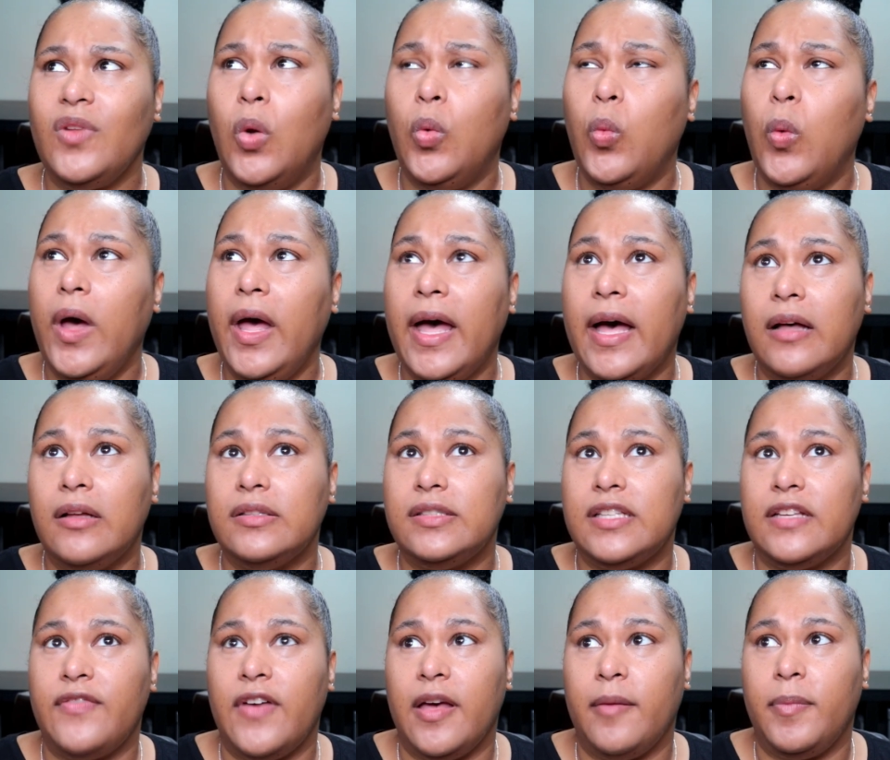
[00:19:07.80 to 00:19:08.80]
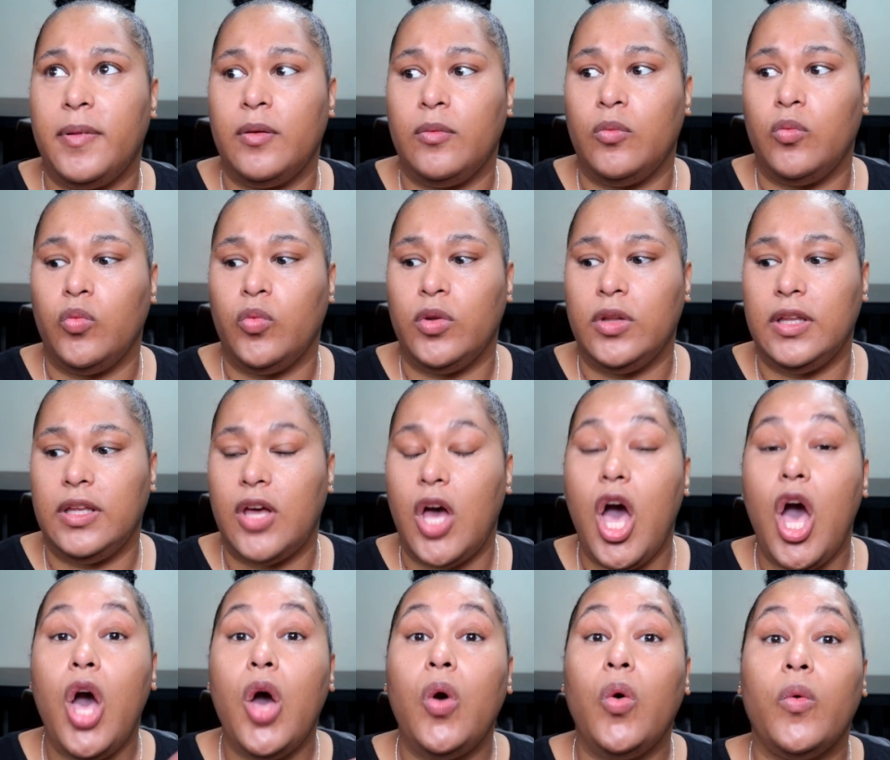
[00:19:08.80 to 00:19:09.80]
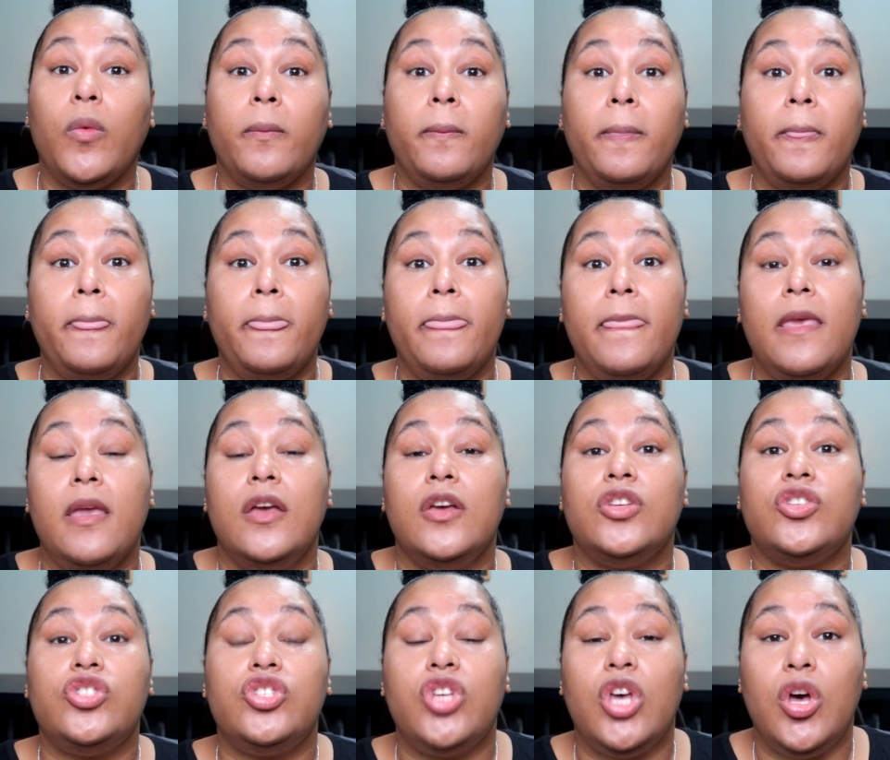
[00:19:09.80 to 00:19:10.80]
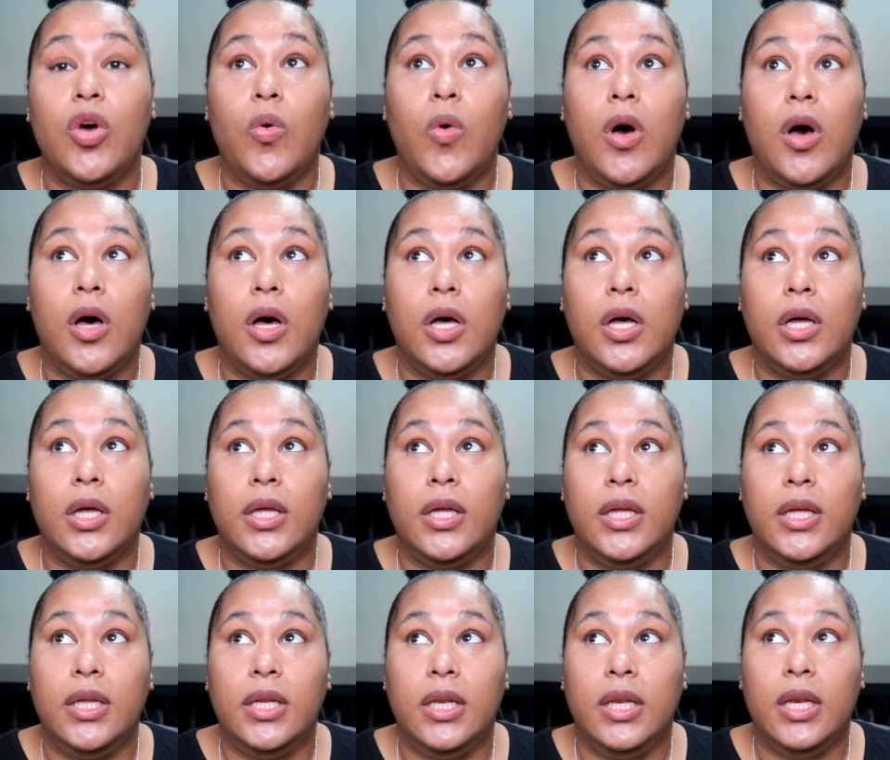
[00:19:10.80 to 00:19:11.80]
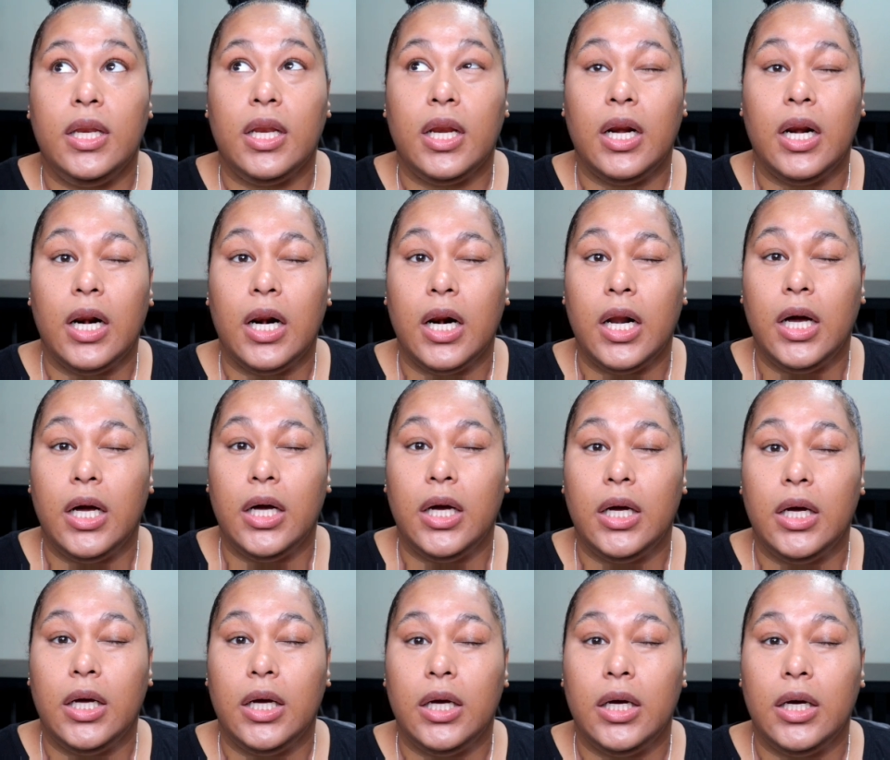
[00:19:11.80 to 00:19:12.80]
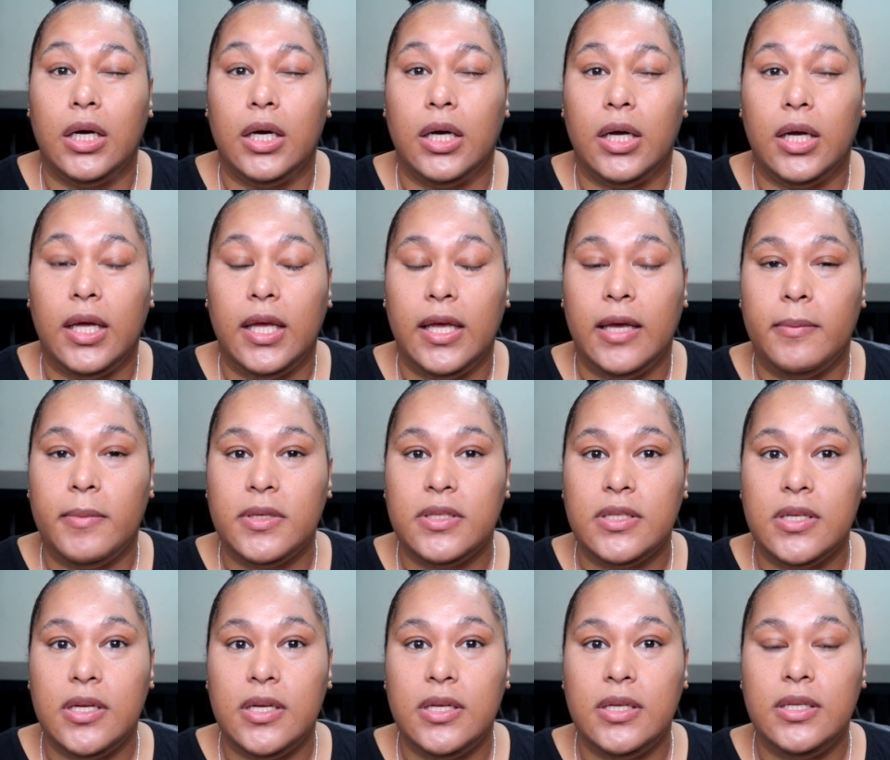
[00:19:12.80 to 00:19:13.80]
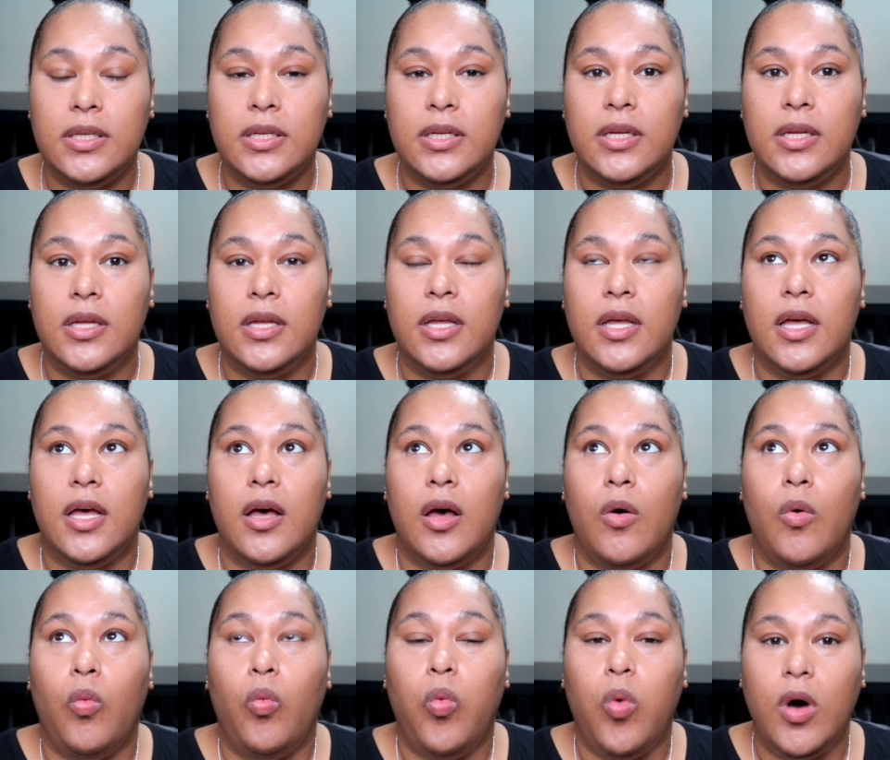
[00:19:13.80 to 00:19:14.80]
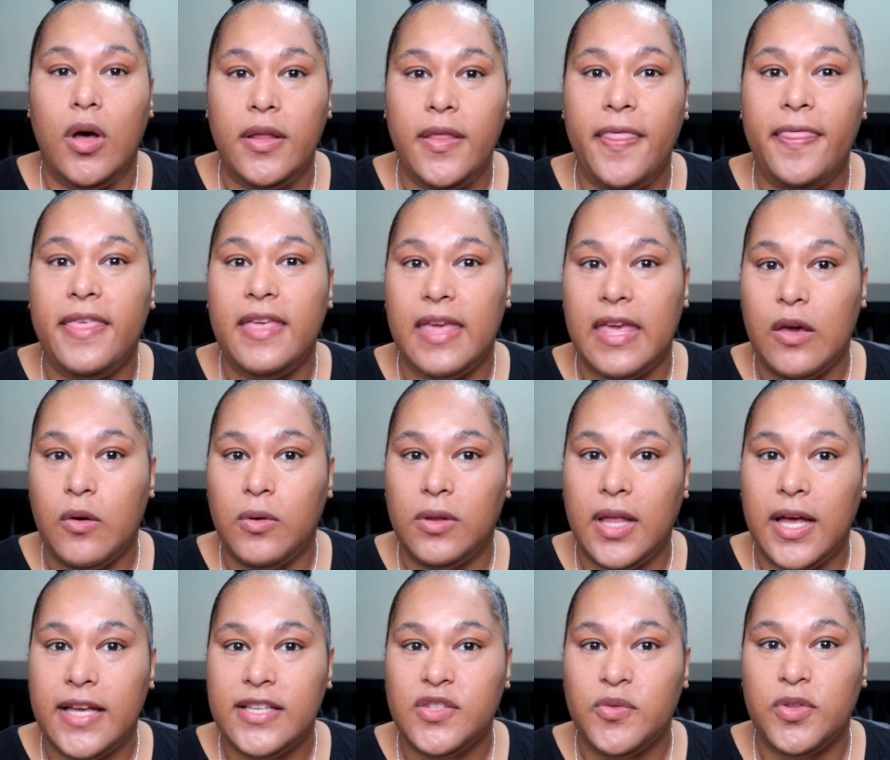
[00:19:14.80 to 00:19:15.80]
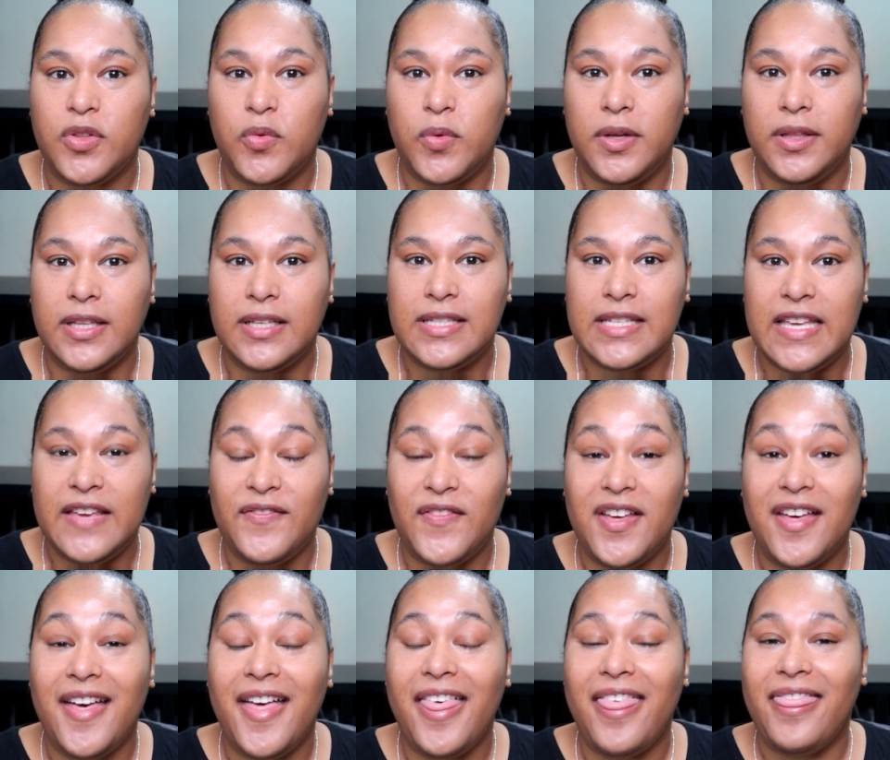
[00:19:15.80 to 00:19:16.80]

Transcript: What else have I been really... Oh, so on Amazon, The Equalizer with Queen Latifah.